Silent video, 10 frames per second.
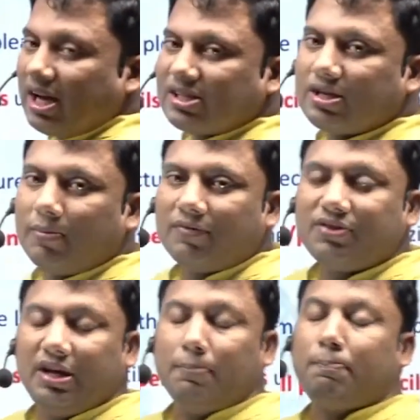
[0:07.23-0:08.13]
are some of
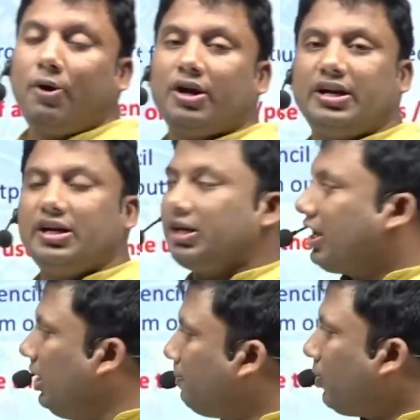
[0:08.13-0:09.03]
the important
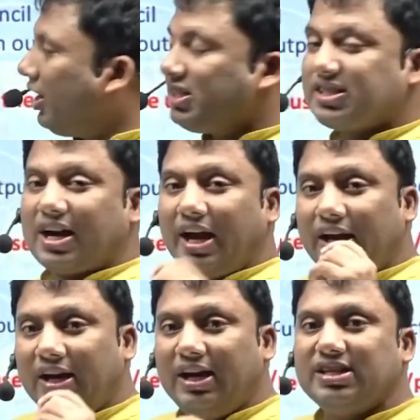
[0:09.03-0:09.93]
key points.
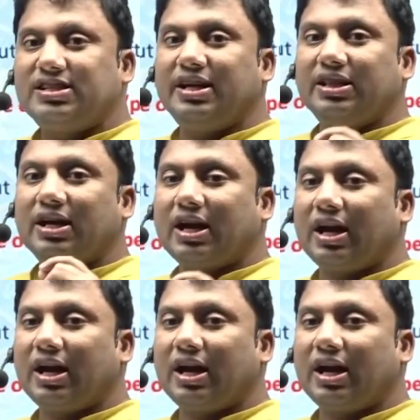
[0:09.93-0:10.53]
Kindly sit in the